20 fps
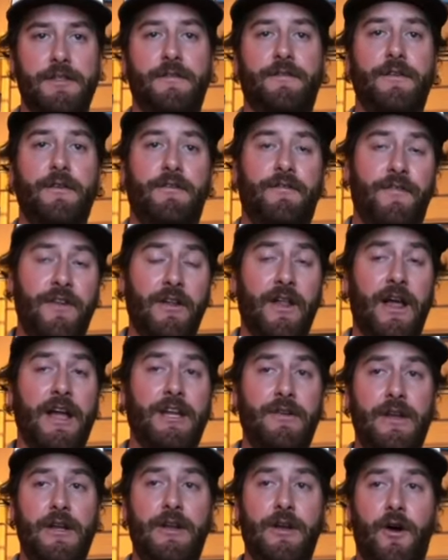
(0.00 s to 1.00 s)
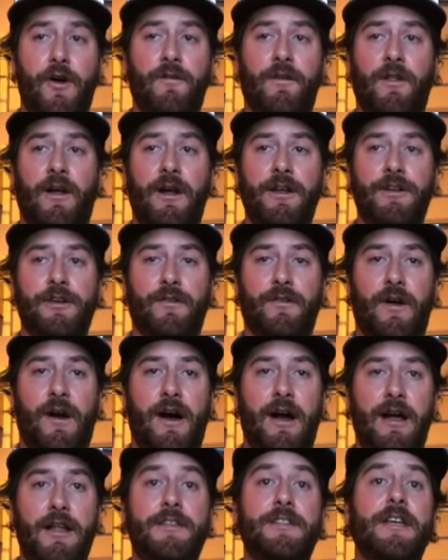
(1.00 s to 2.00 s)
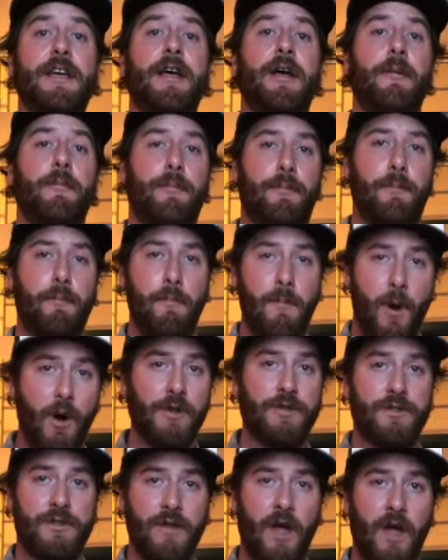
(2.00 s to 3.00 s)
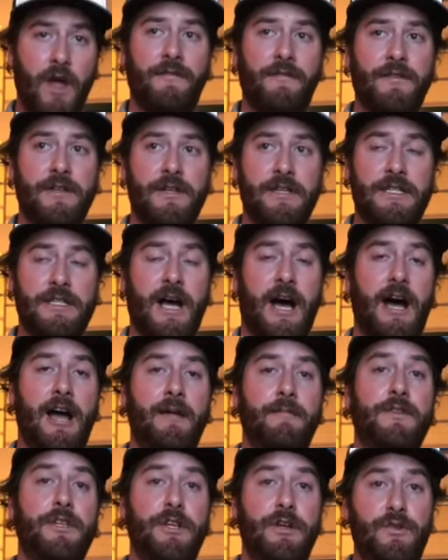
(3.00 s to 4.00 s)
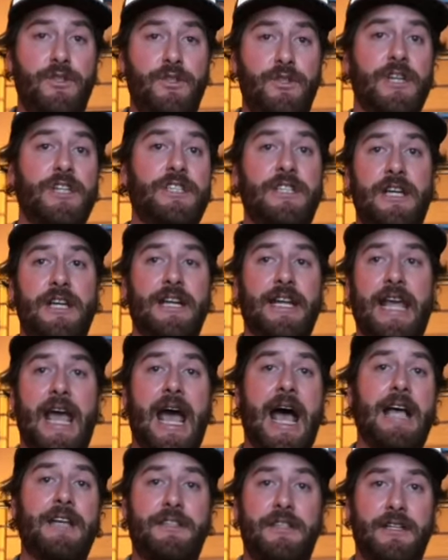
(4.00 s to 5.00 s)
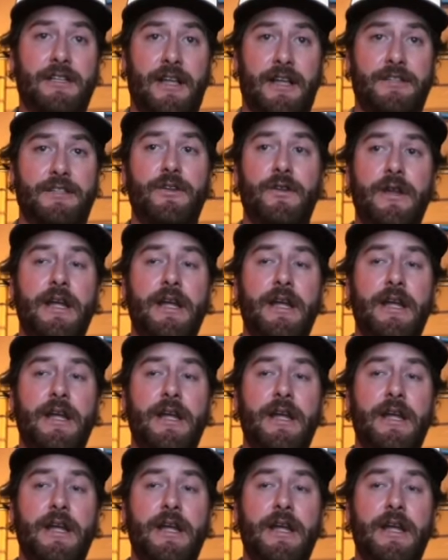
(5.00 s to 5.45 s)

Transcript: If you feel like you need to overline your rods, most oftentimes you just need a casting lesson.